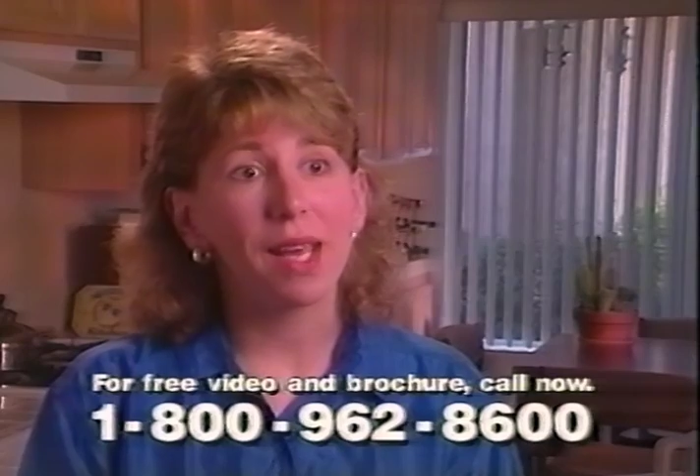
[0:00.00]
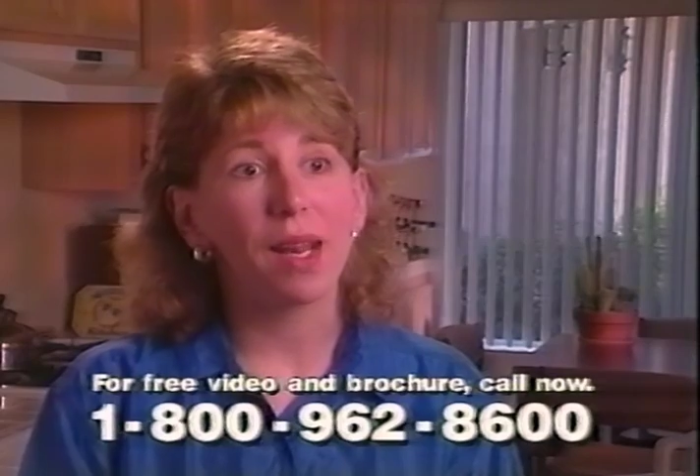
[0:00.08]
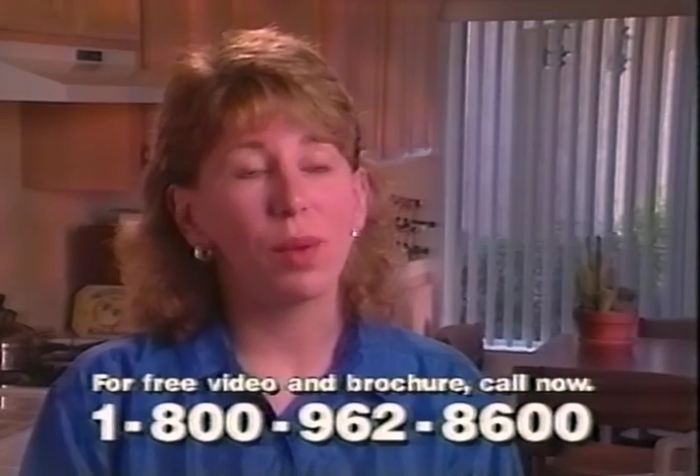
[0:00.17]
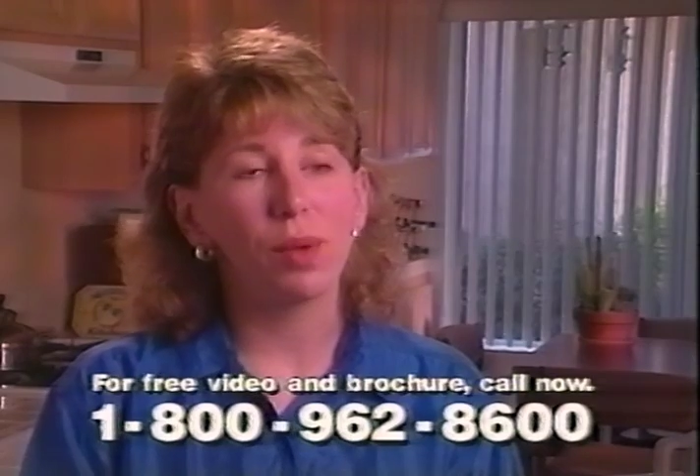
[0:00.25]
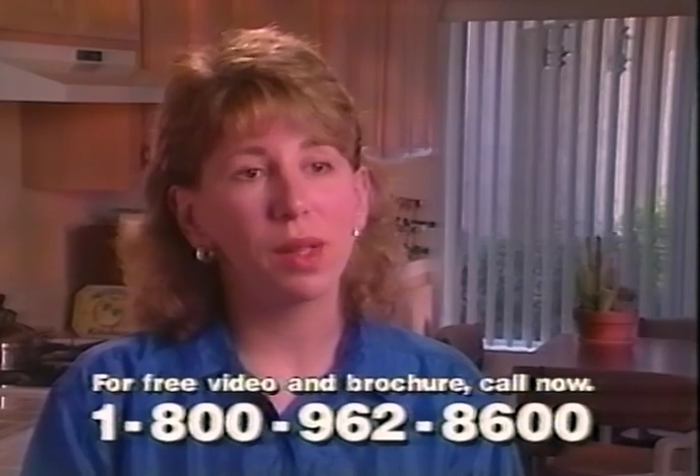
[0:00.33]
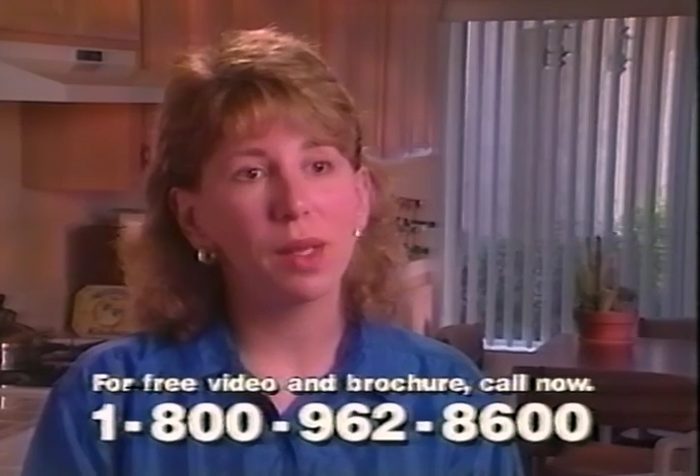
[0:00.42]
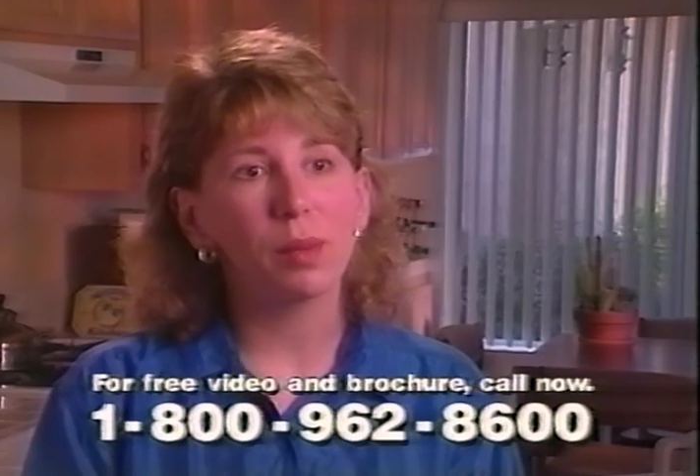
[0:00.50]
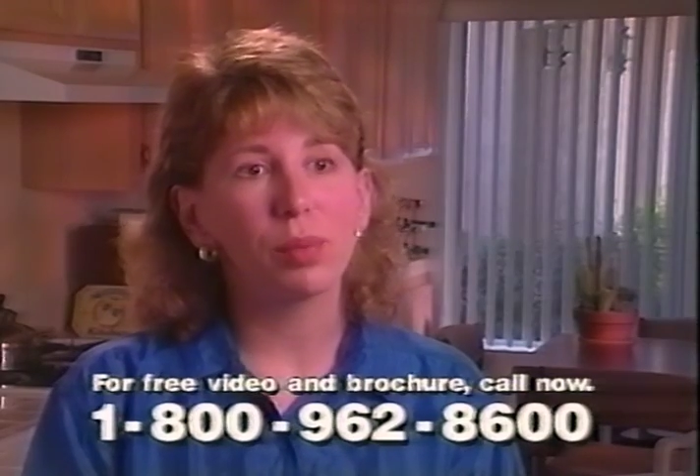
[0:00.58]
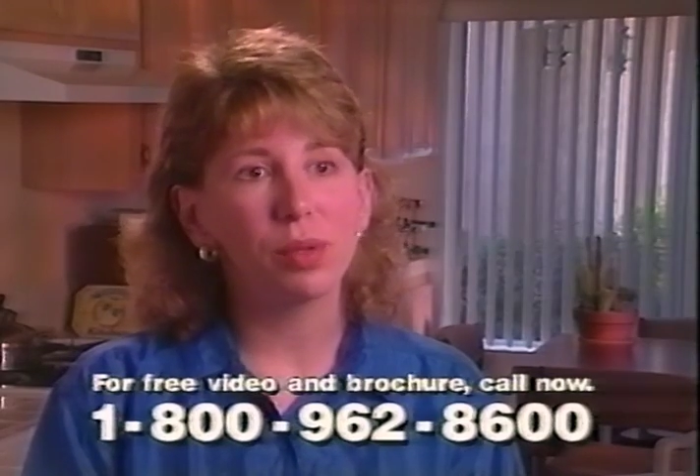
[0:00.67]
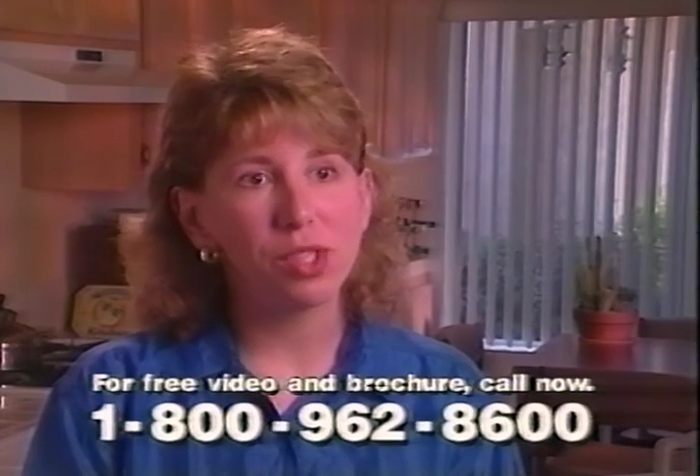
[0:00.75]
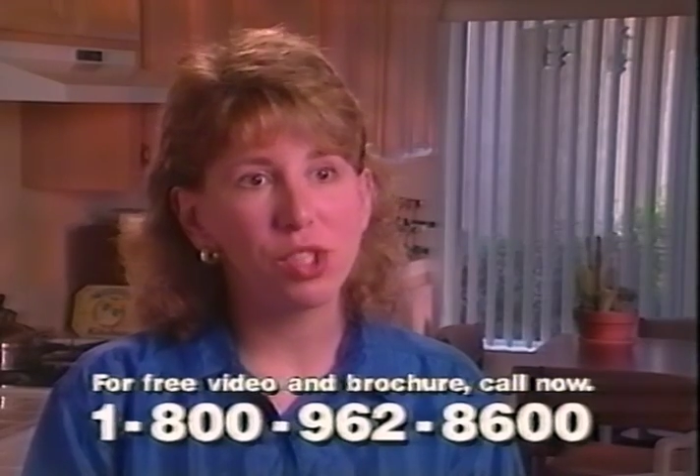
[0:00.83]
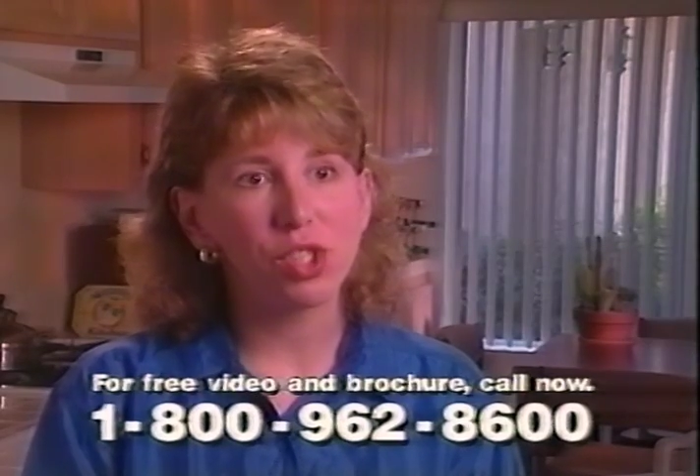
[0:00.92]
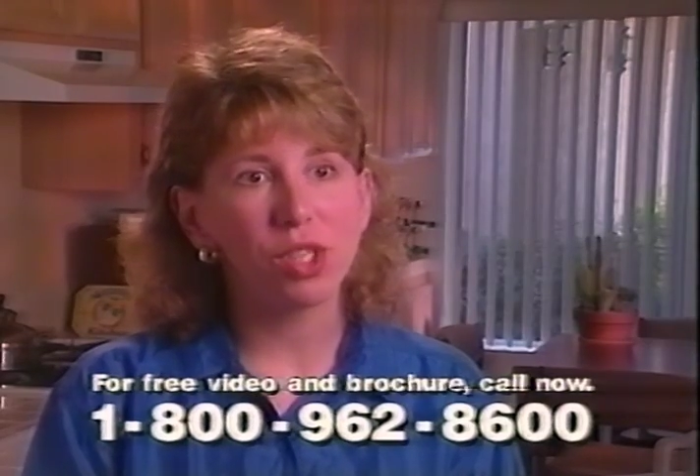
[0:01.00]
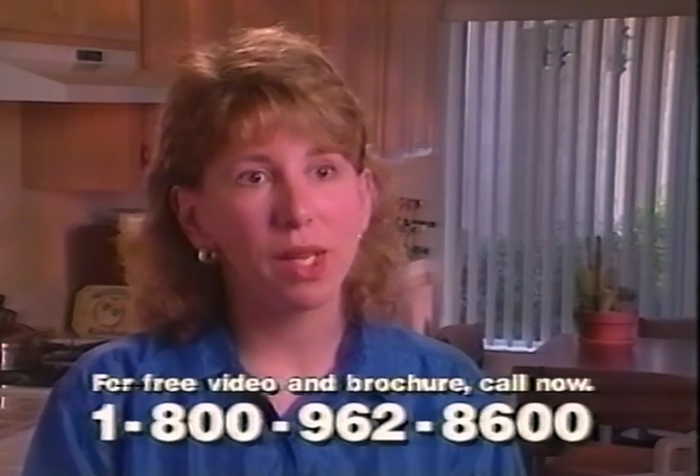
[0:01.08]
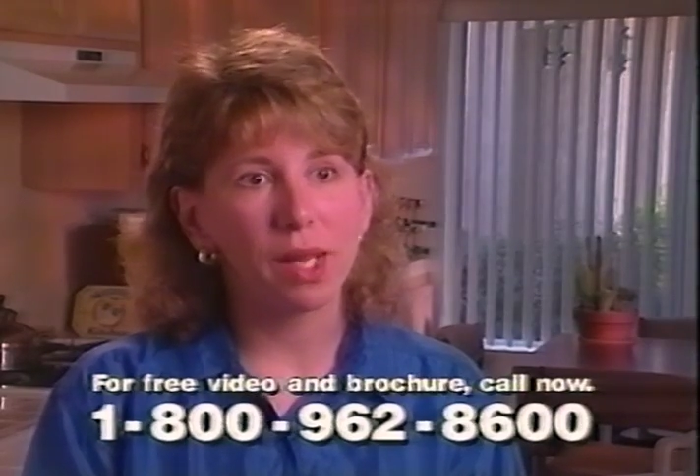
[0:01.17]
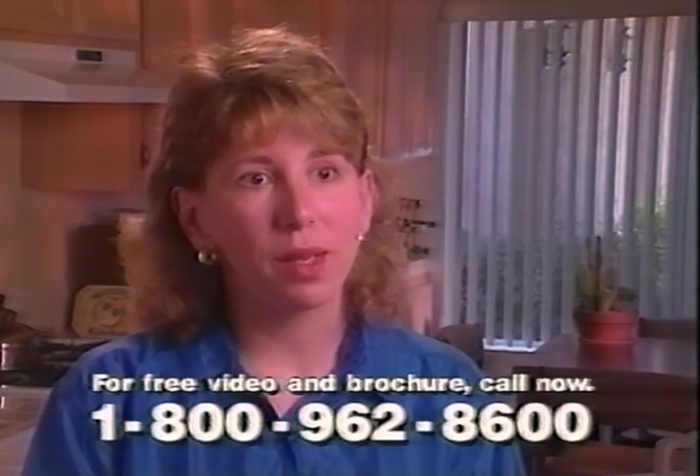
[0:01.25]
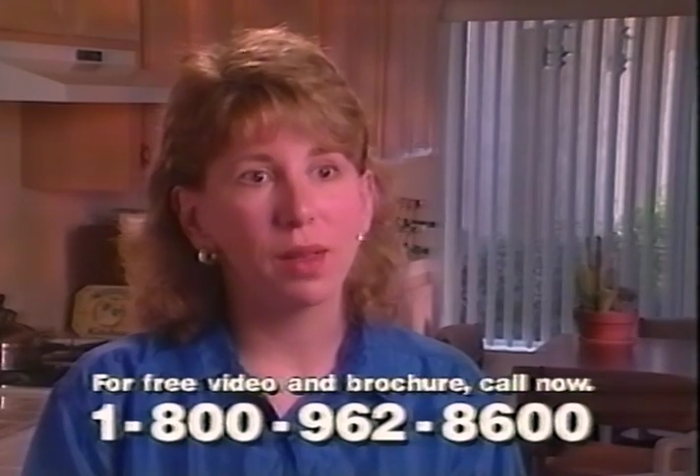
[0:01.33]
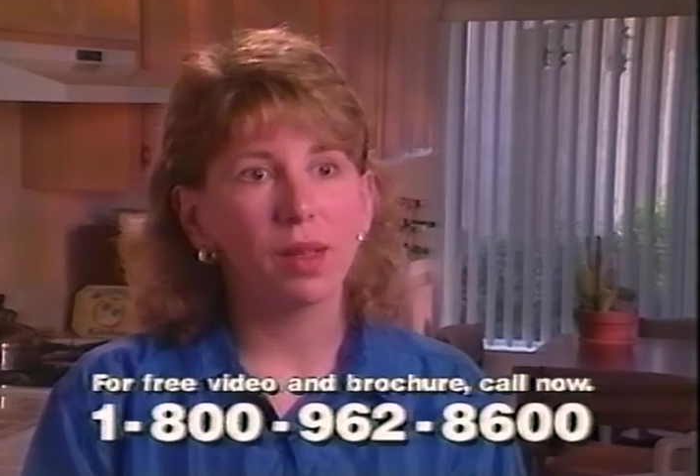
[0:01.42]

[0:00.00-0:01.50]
I really appreciate